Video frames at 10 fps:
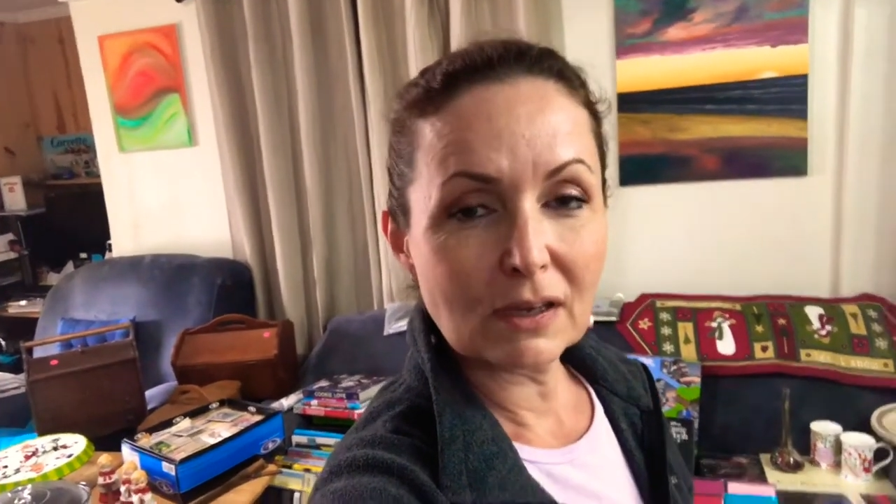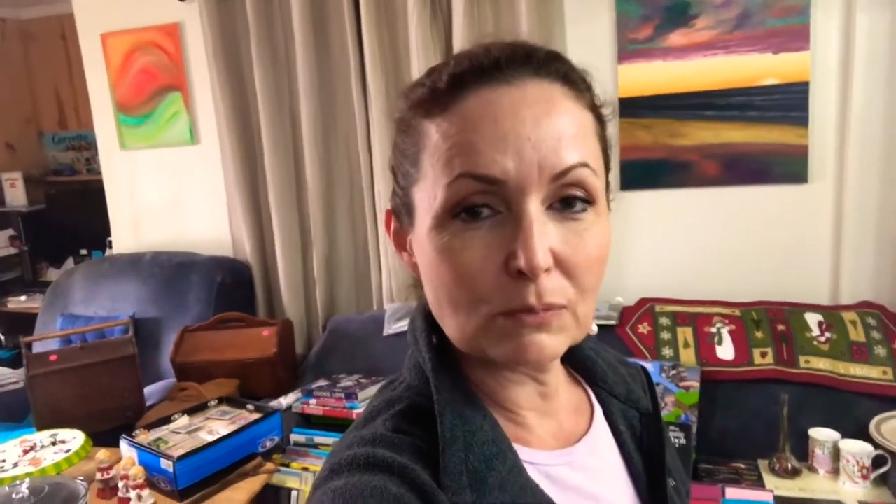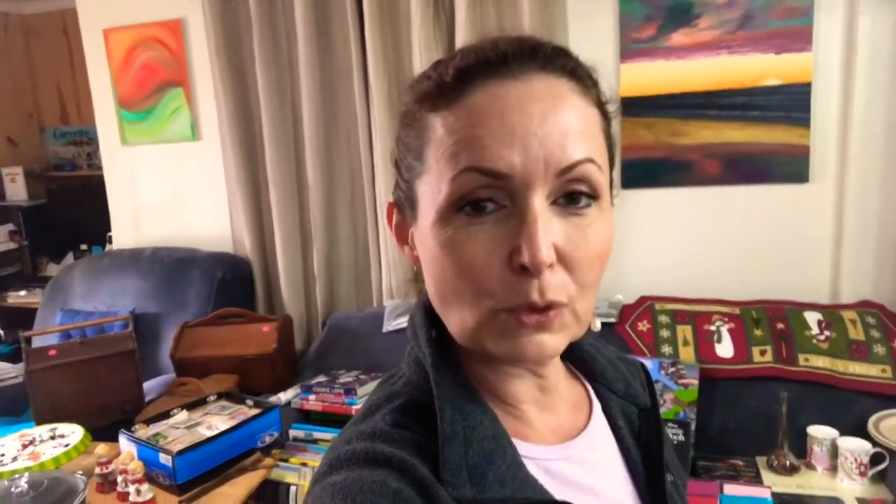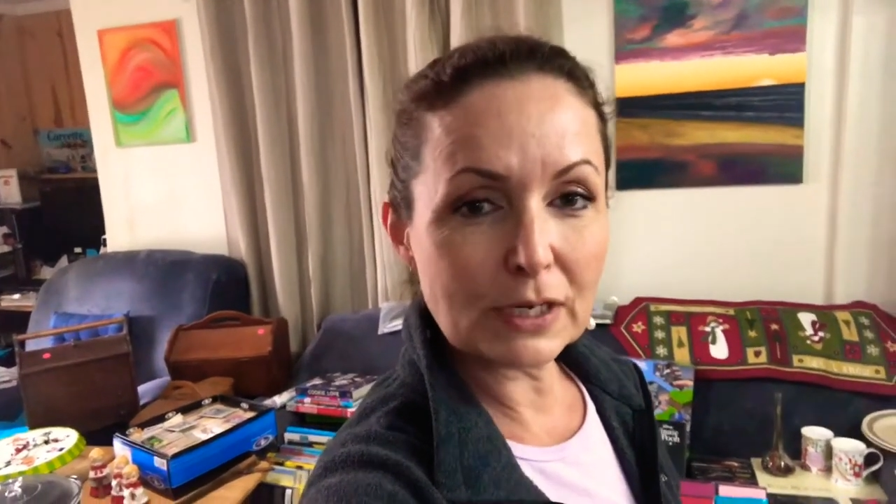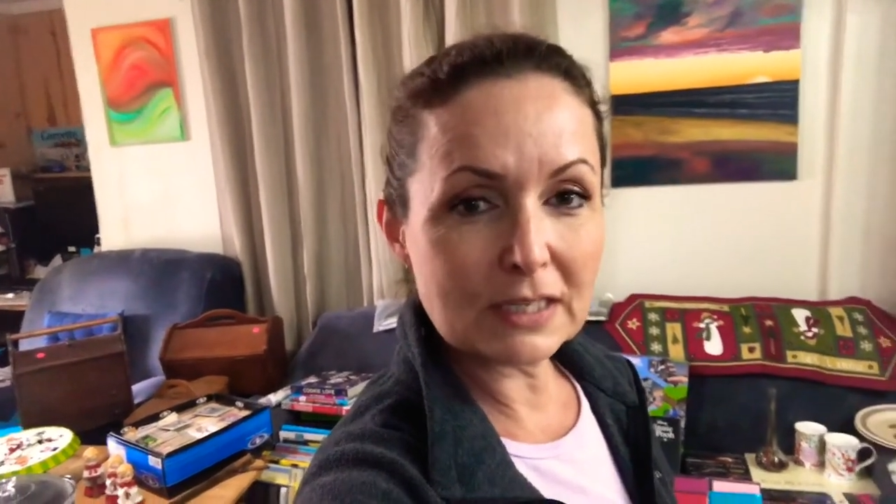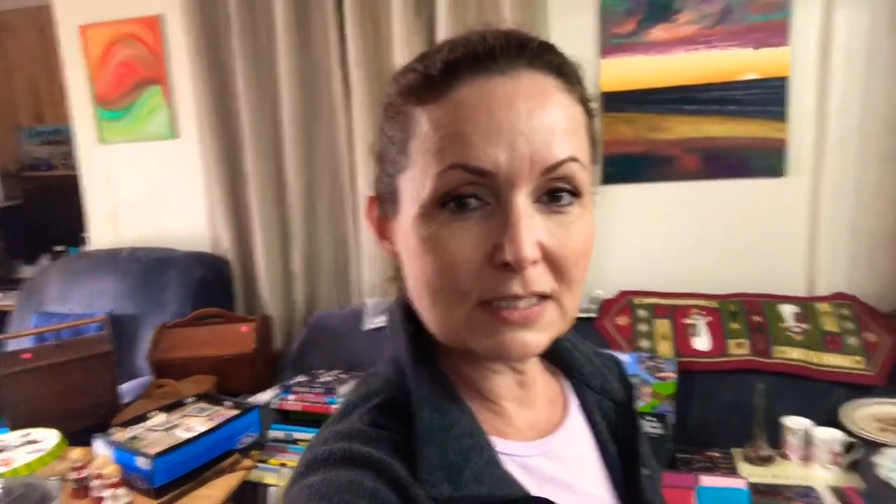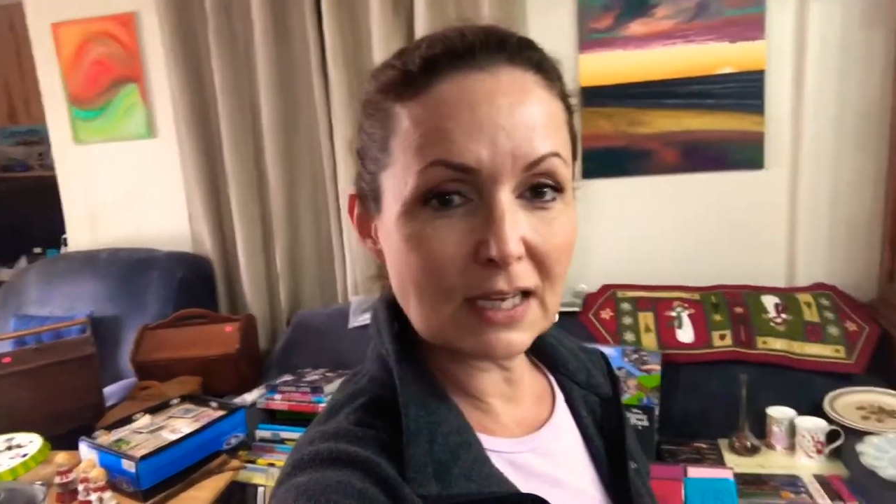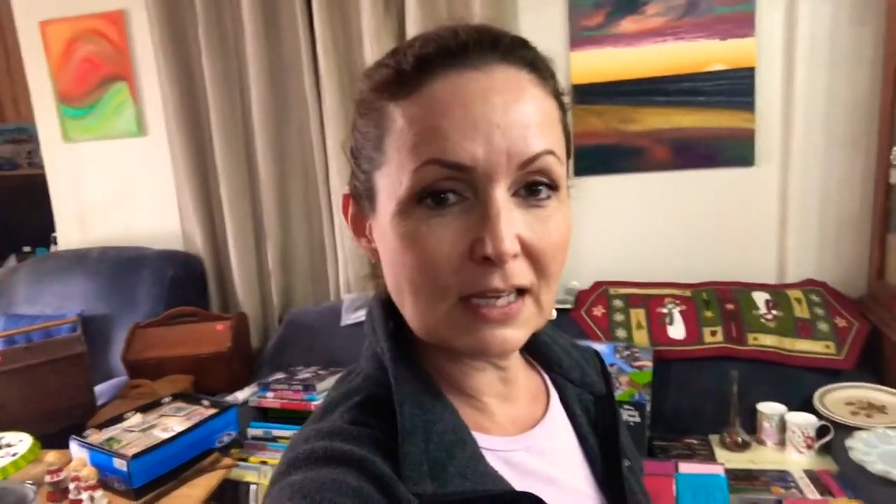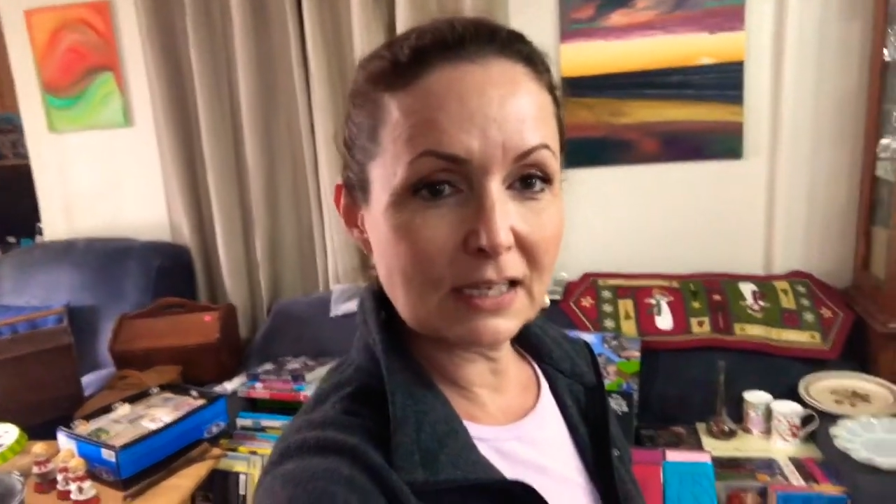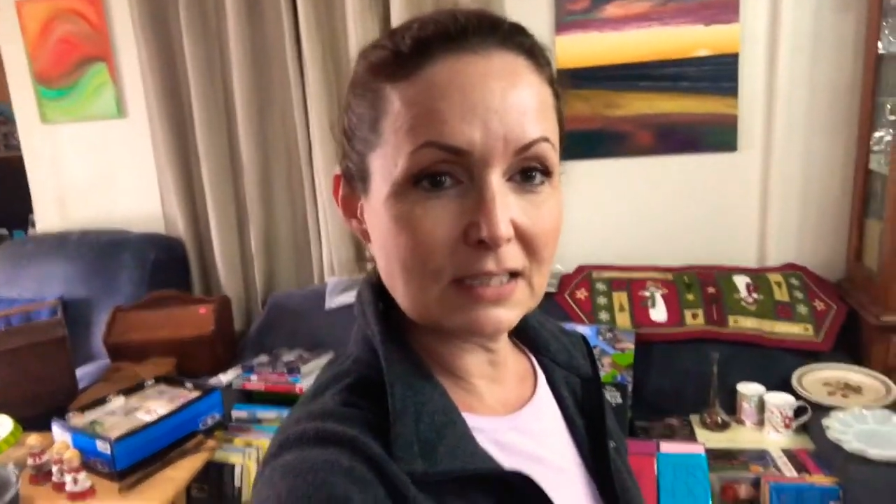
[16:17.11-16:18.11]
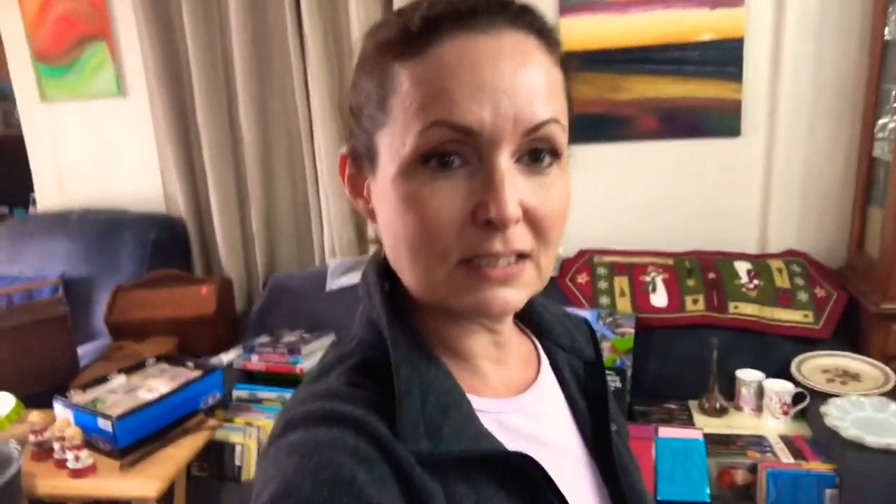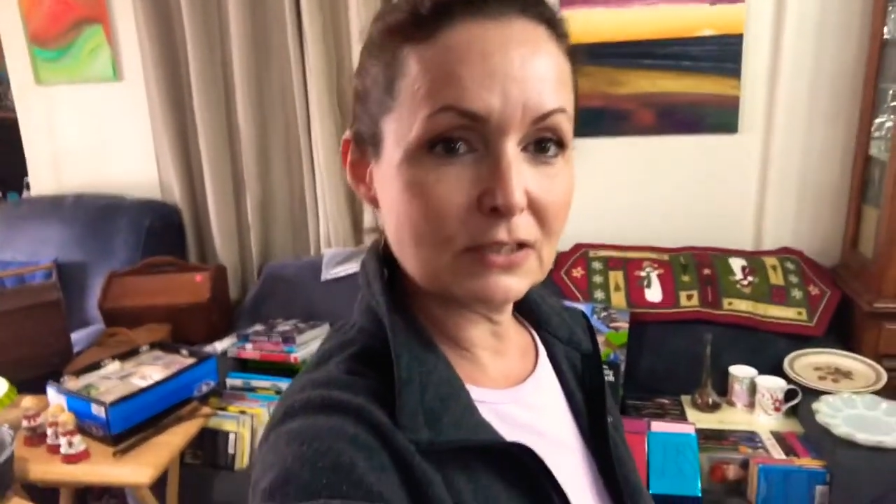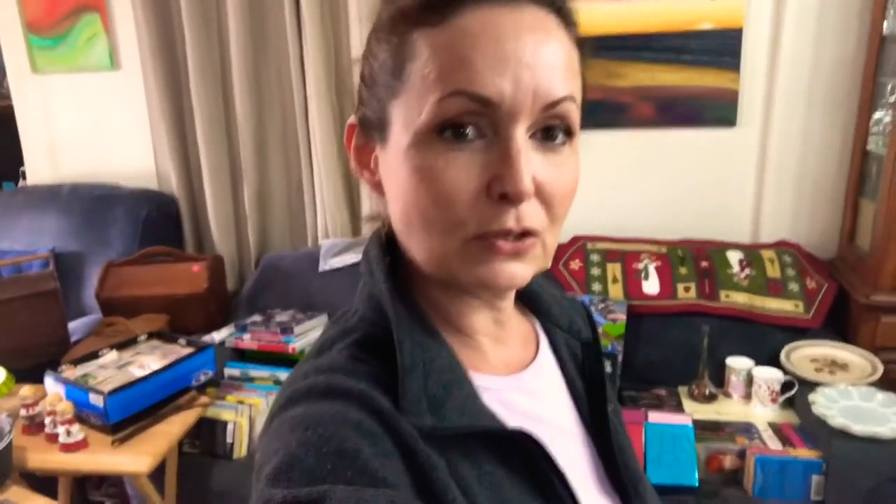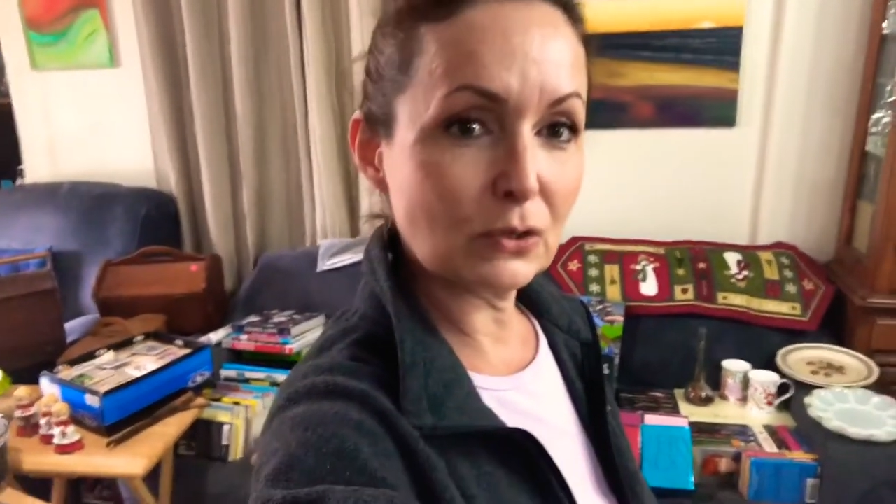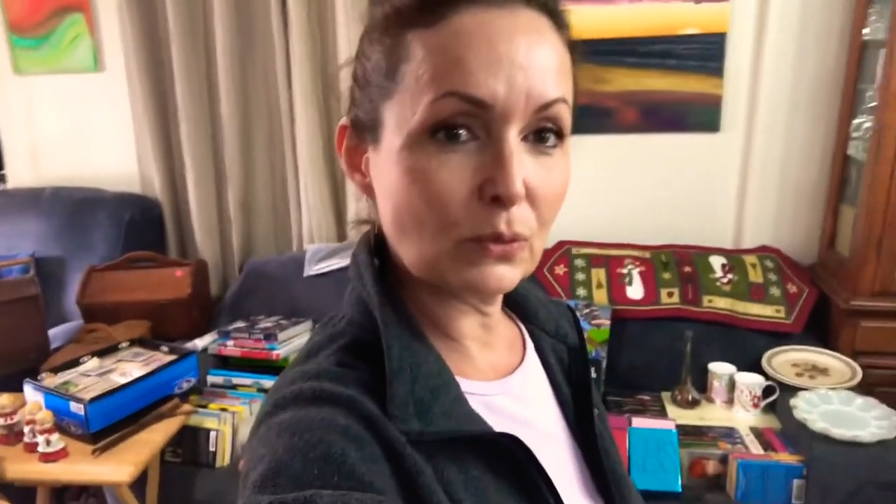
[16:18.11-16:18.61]
more insight
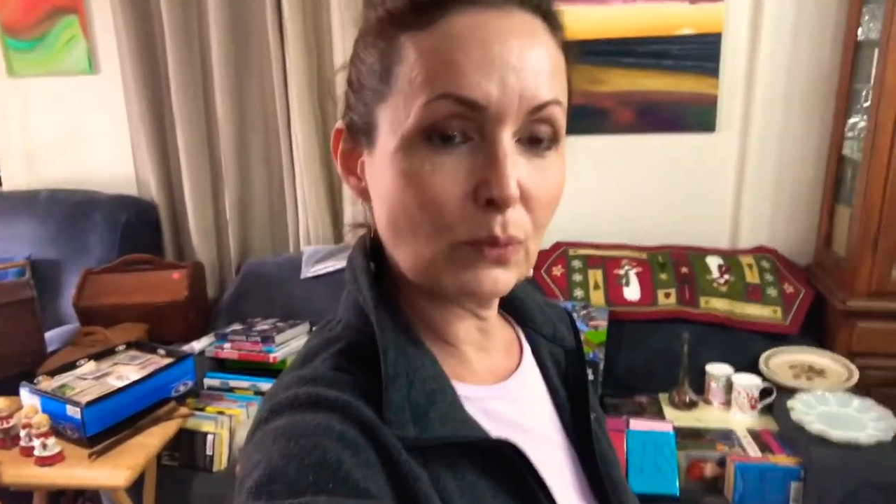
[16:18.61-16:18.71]
into